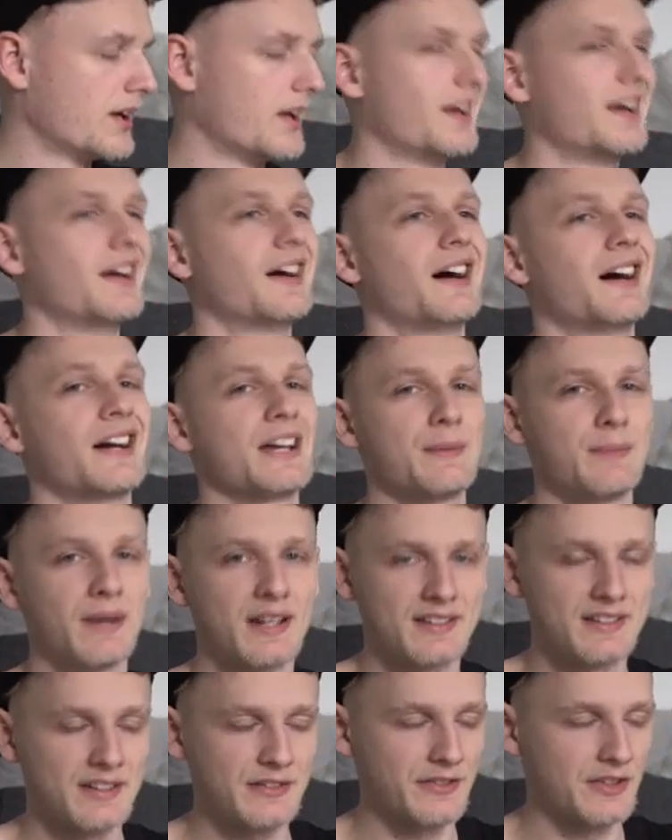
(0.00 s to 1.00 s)
I imagine
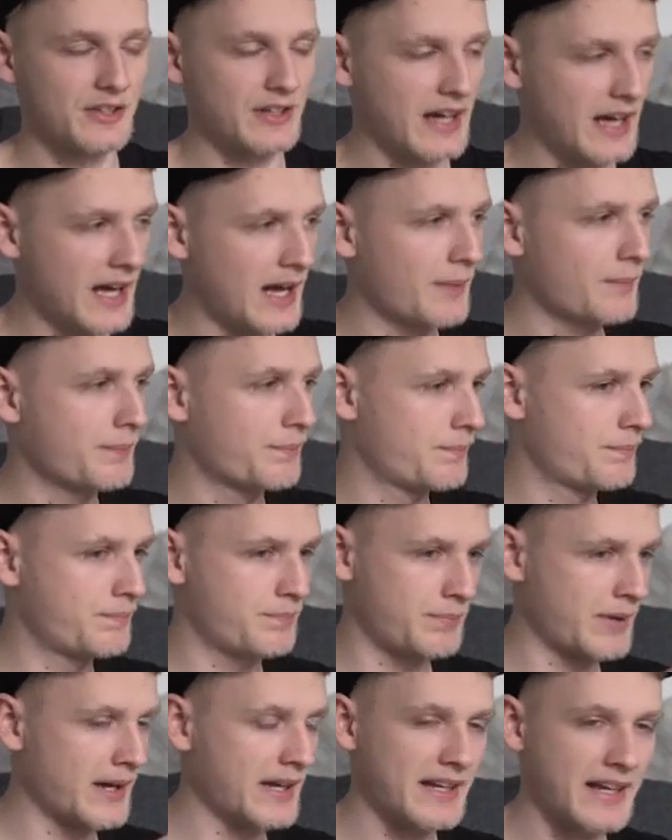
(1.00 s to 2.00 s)
if you are
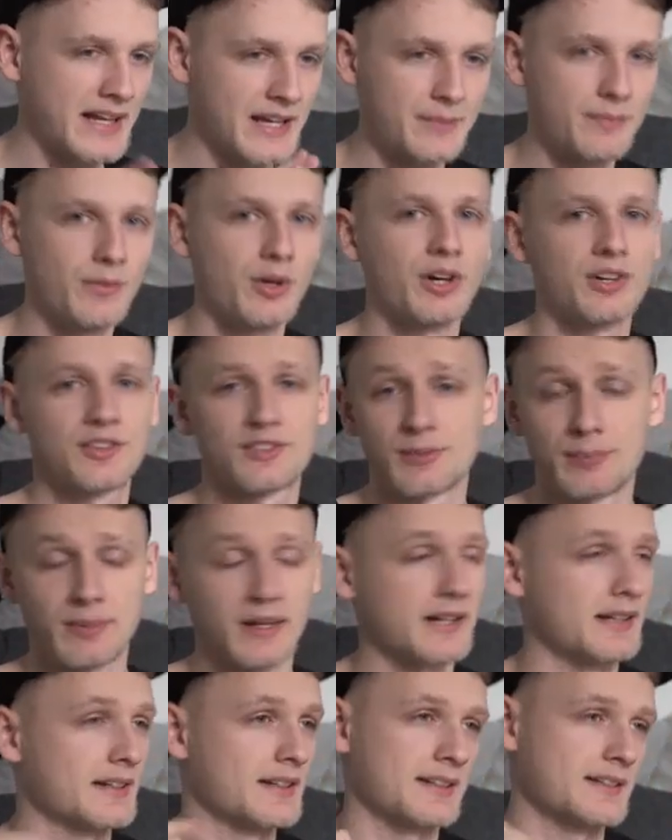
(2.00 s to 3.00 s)
buying any merch, the
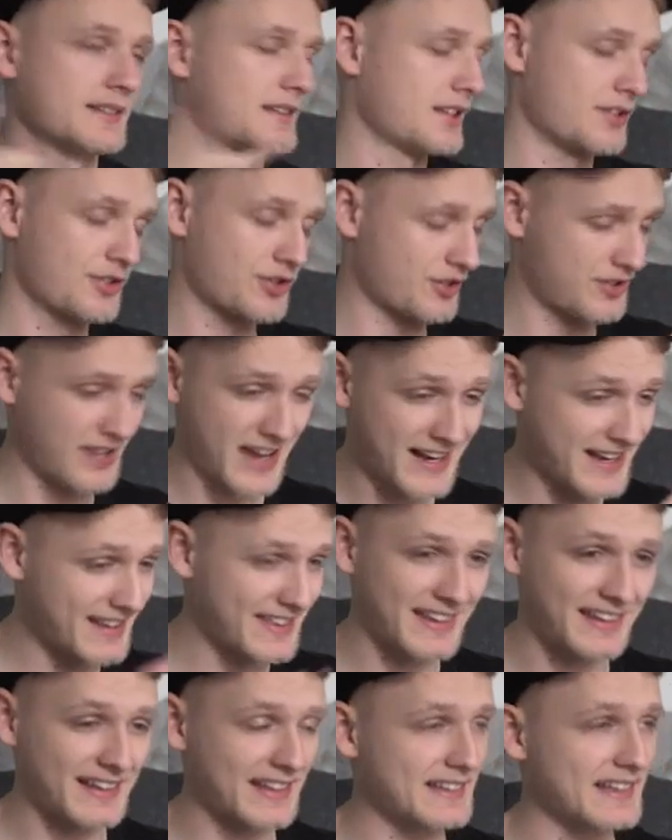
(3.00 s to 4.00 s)
blankets, t-shirts, anything
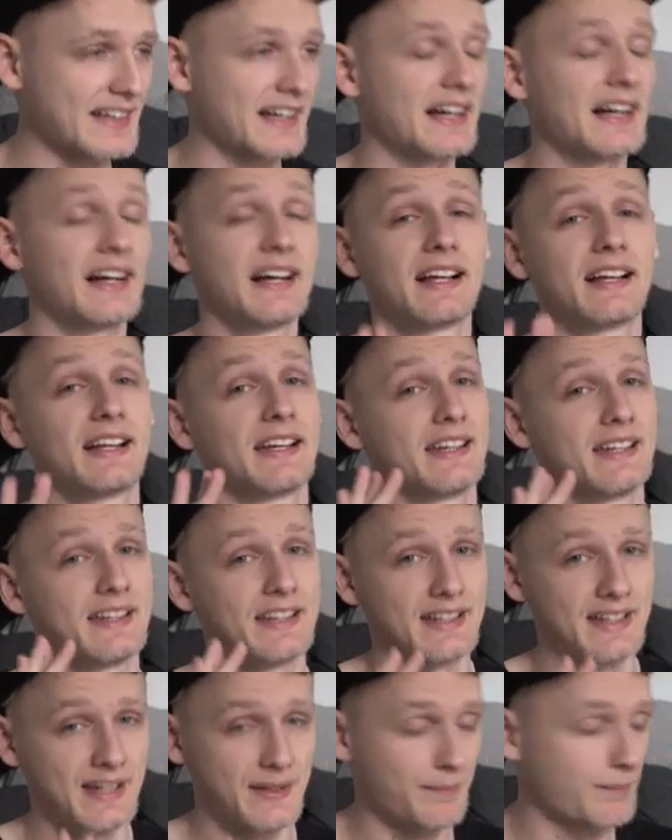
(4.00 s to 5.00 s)
like that,
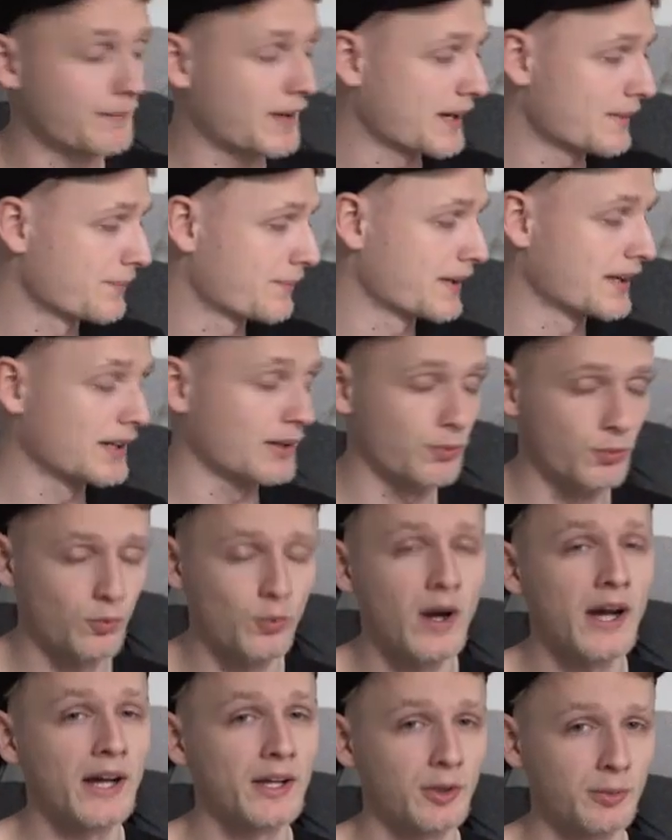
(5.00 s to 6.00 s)
it might be a
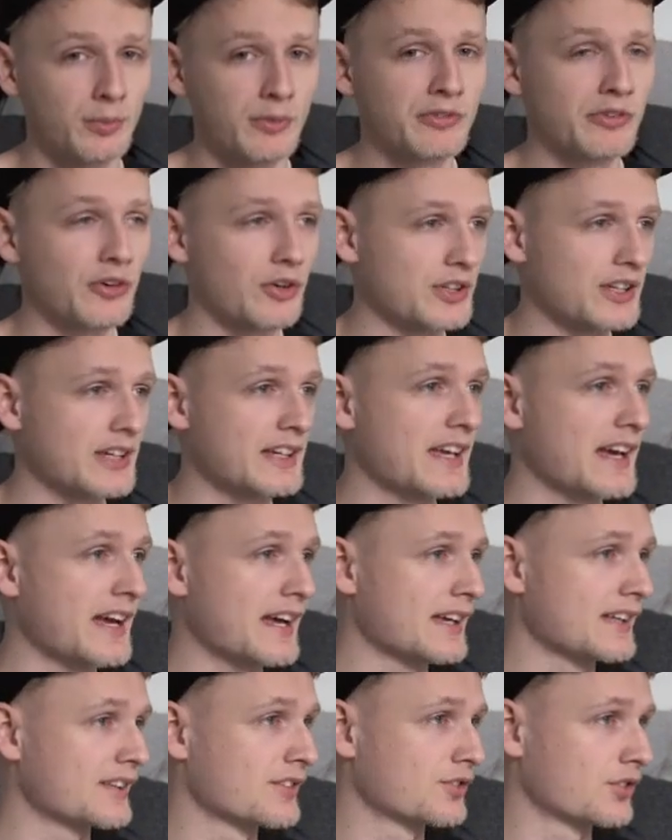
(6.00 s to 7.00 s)
while before you get it.
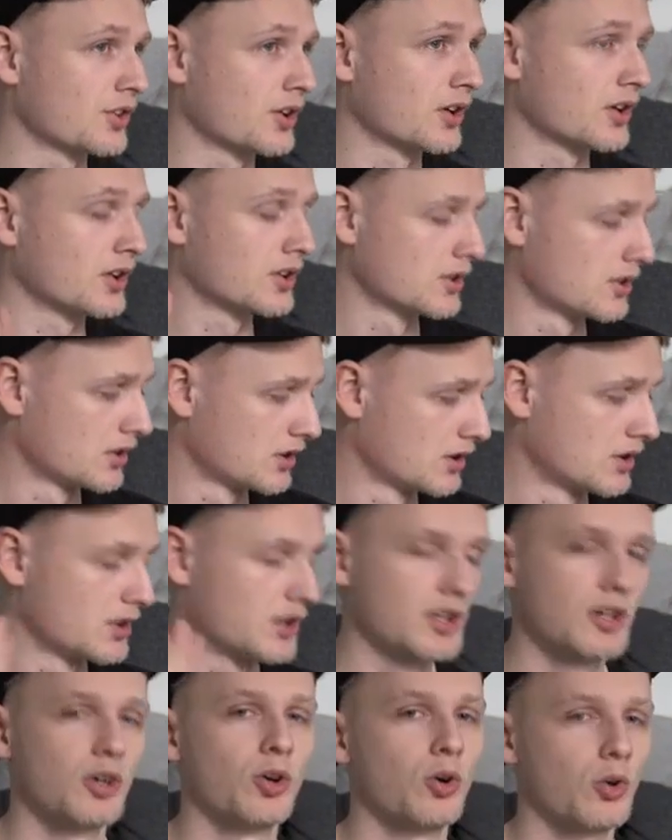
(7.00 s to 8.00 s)
So
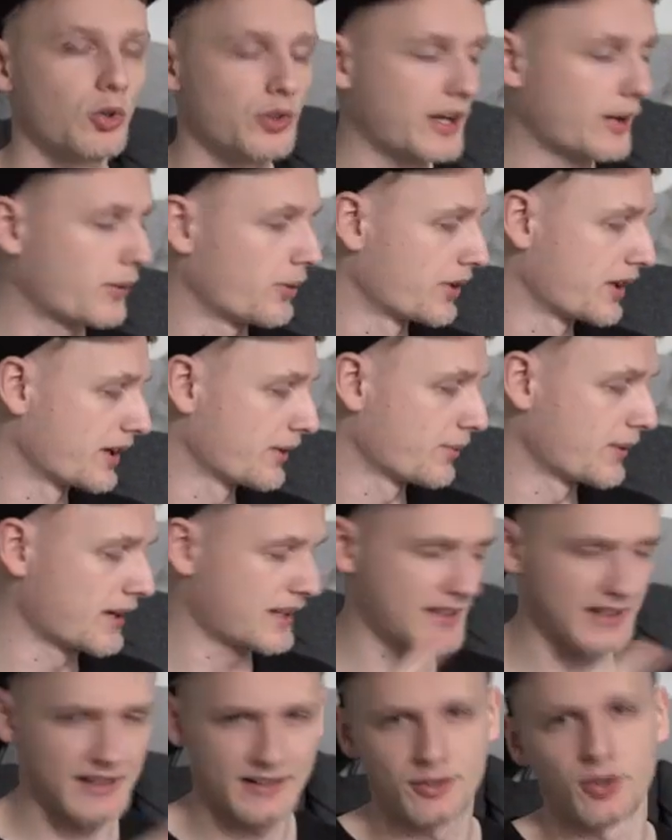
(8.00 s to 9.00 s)
hold out on it, wait till
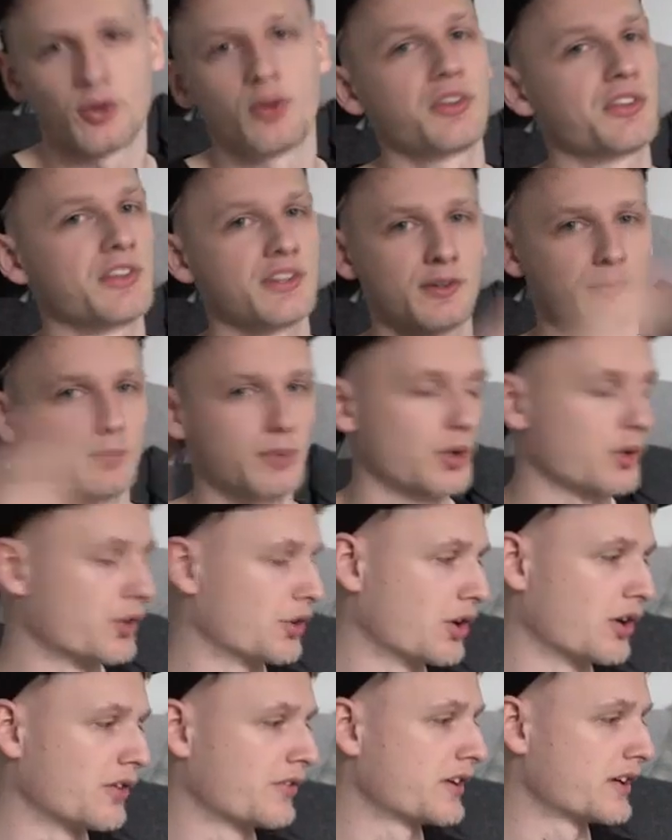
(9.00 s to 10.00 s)
this whole thing's blown
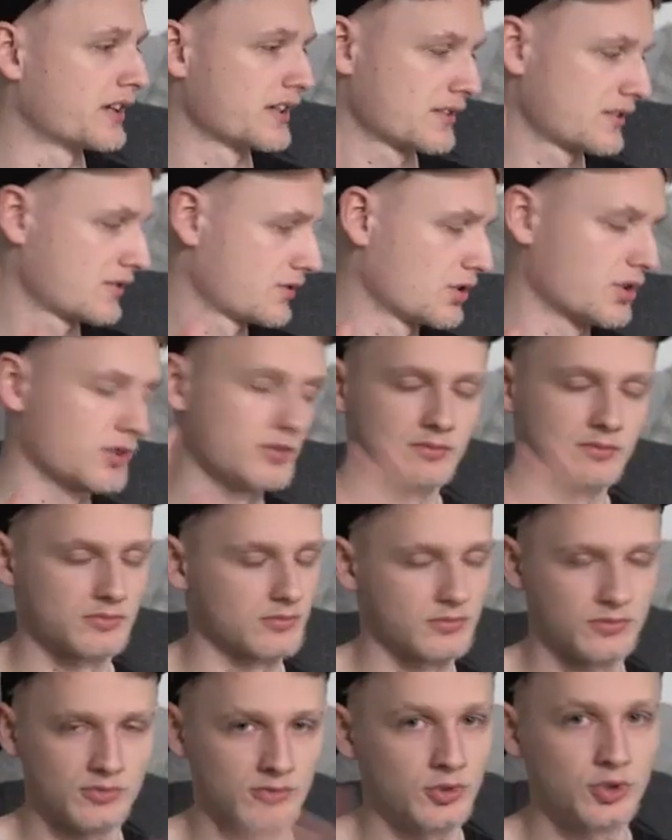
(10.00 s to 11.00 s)
over. Don't
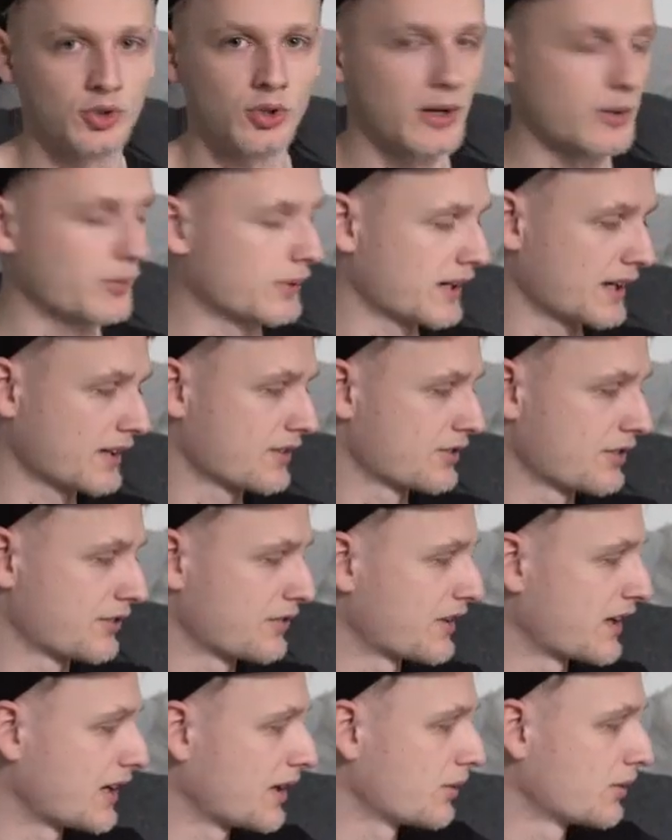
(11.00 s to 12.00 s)
go out and get stuff
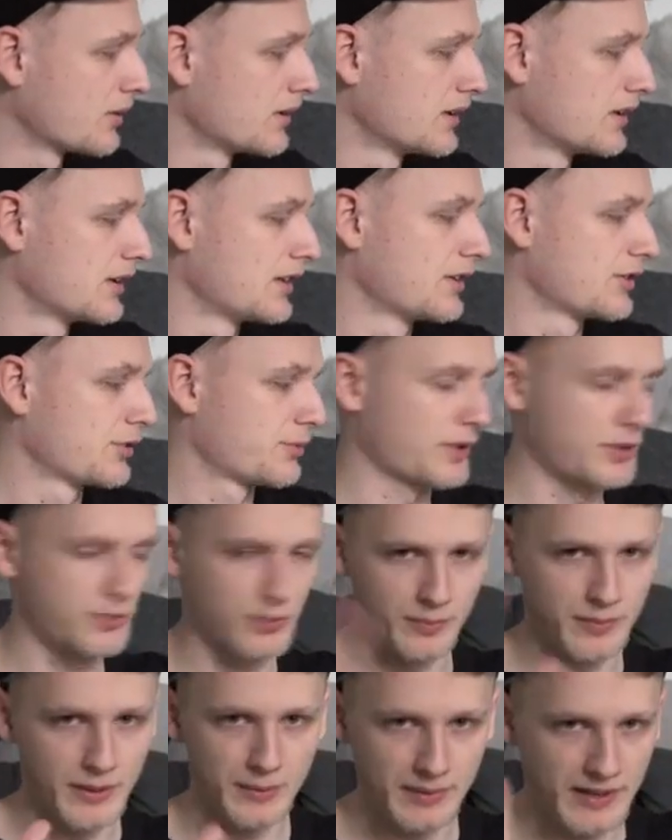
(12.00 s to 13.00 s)
now, especially when
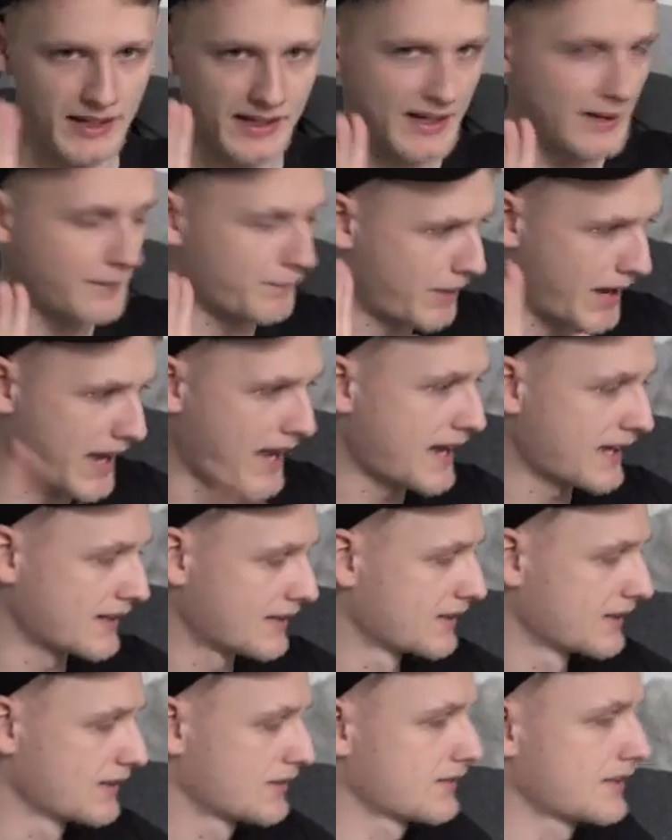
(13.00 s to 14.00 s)
people aren't getting paid.
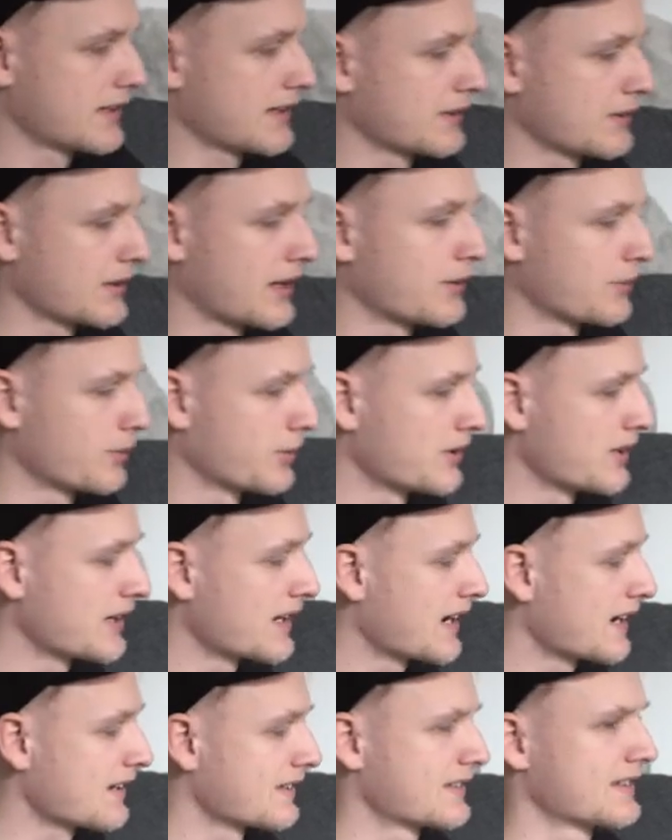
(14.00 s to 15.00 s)
Like, I don't want you
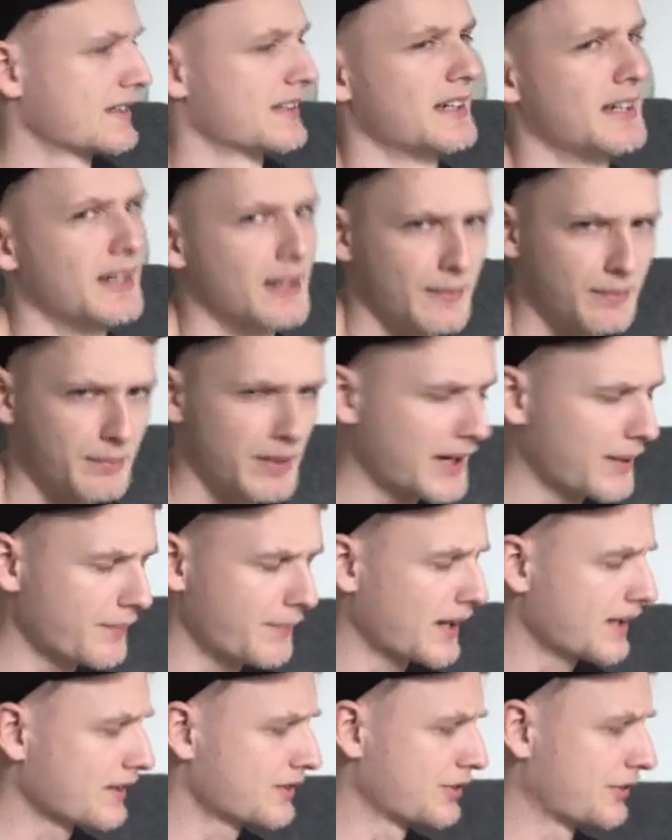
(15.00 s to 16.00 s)
guys buying my
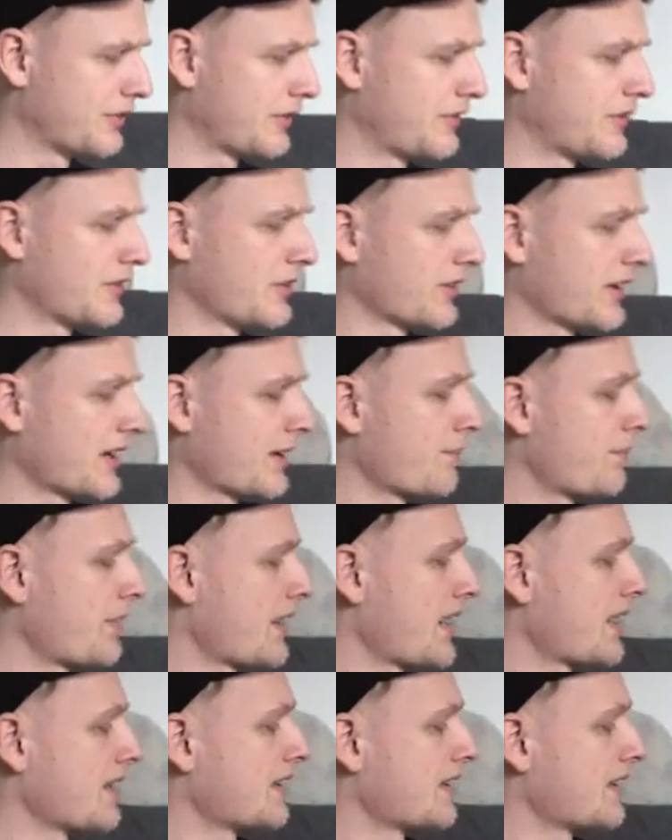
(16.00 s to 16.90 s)
stuff if you're not getting paid.